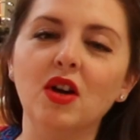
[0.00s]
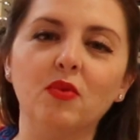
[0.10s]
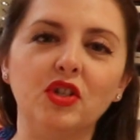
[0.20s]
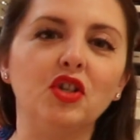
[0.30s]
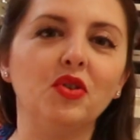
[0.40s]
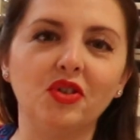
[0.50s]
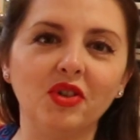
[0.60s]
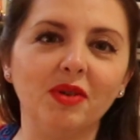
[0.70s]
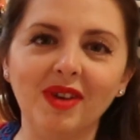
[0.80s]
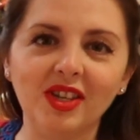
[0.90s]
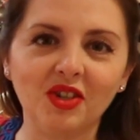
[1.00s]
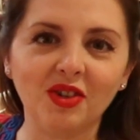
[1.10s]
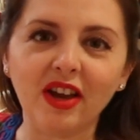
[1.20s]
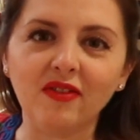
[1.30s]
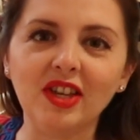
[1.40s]
which usually makes your
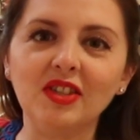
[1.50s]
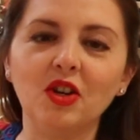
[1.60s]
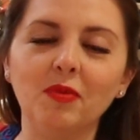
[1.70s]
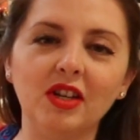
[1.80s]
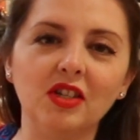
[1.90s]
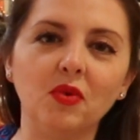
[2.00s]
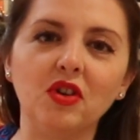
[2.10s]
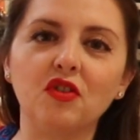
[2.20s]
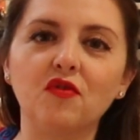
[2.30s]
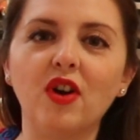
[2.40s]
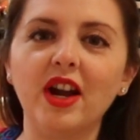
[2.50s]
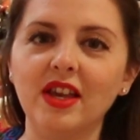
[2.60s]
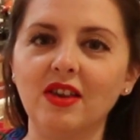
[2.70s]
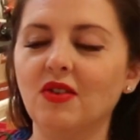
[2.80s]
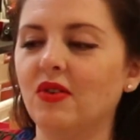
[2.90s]
life easier because when you're
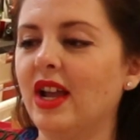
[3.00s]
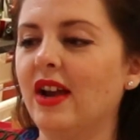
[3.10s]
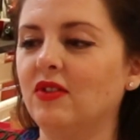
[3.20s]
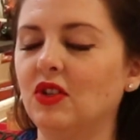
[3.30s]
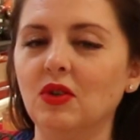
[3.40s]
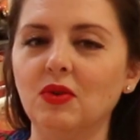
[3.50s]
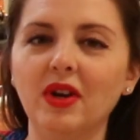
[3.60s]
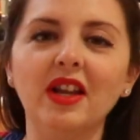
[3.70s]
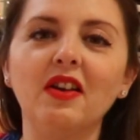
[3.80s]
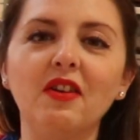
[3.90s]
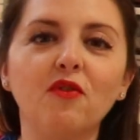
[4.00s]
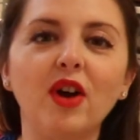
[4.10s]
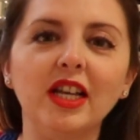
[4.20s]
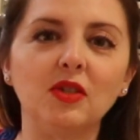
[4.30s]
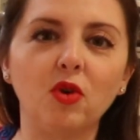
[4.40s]
frying, you don't have to, it
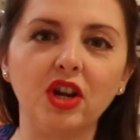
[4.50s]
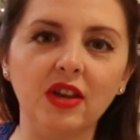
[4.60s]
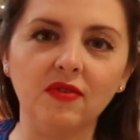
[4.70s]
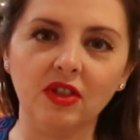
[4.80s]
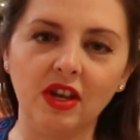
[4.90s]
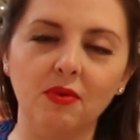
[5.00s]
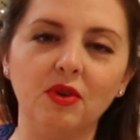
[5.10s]
fries more evenly.